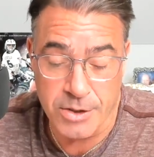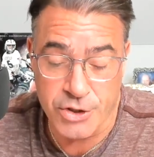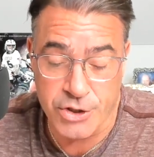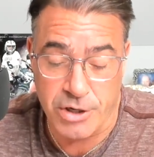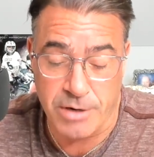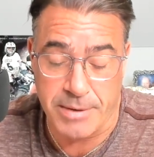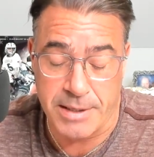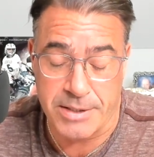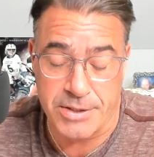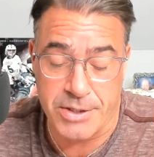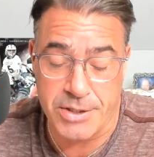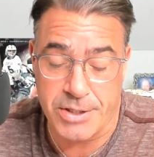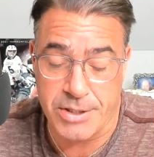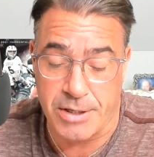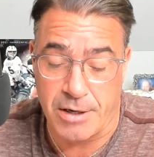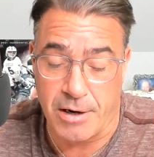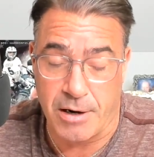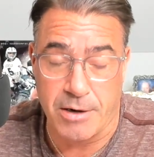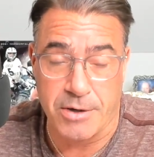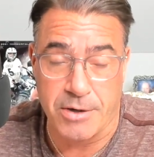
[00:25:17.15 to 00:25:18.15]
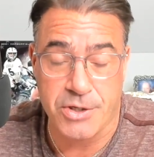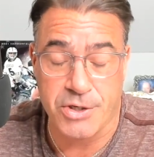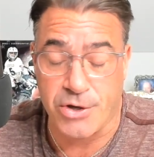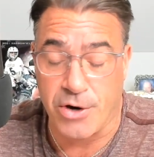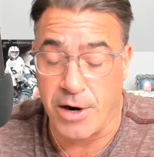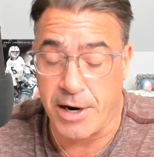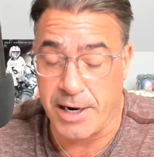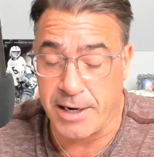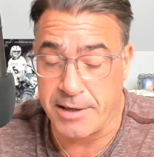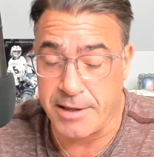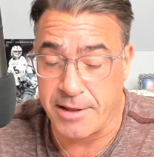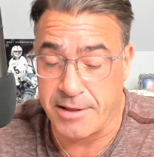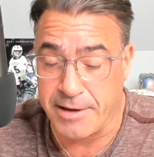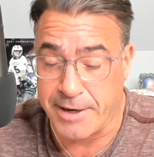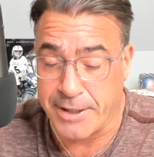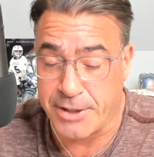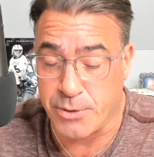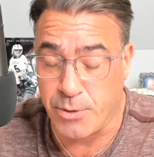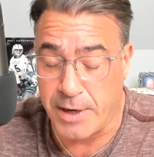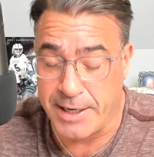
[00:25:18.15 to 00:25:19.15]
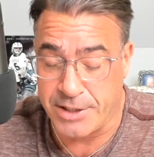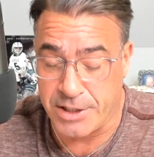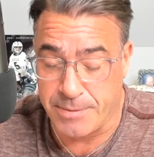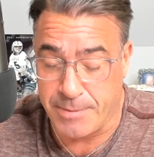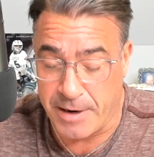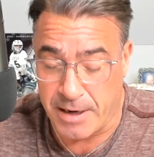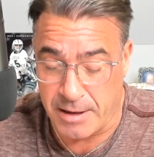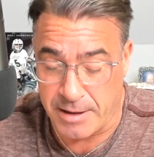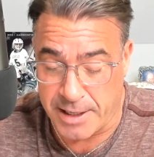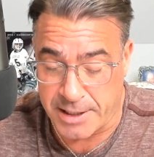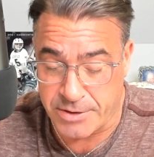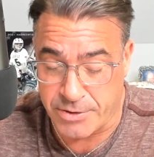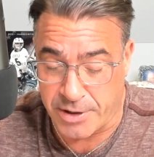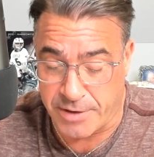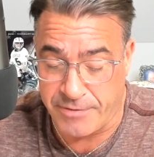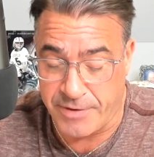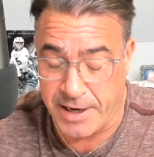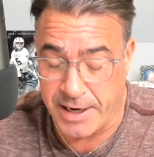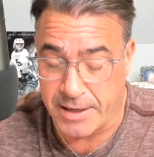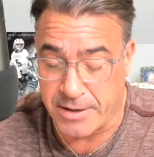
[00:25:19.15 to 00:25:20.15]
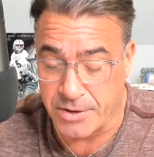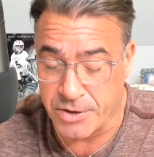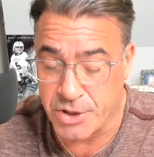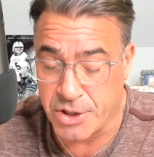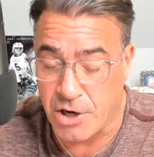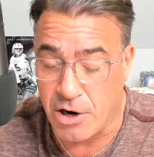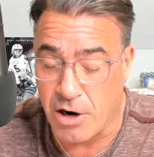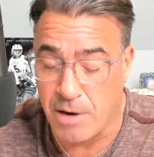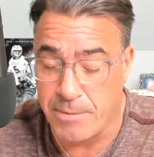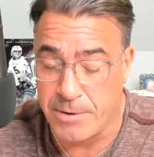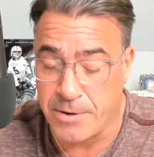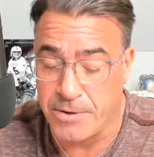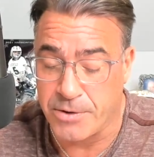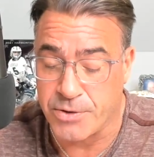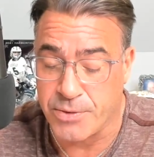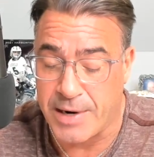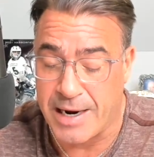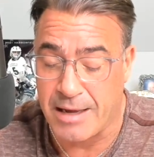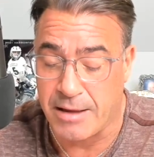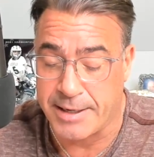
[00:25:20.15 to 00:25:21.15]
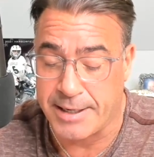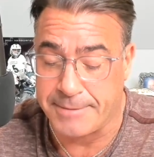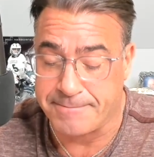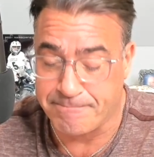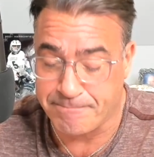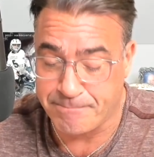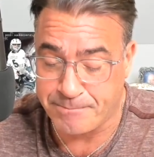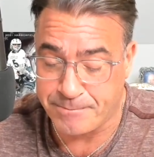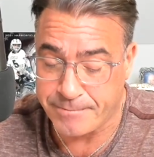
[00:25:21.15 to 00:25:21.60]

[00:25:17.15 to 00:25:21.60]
Germans are starting to think twice about electric vehicles. Carbon neutrality,